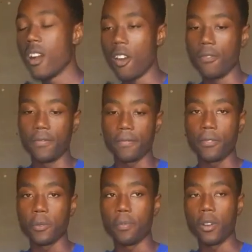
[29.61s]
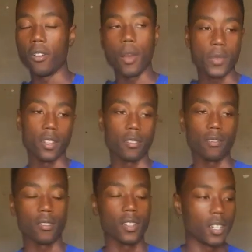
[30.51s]
of football. I mean,
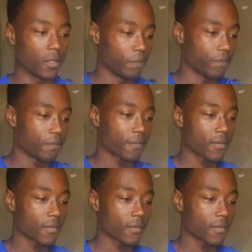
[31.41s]
T4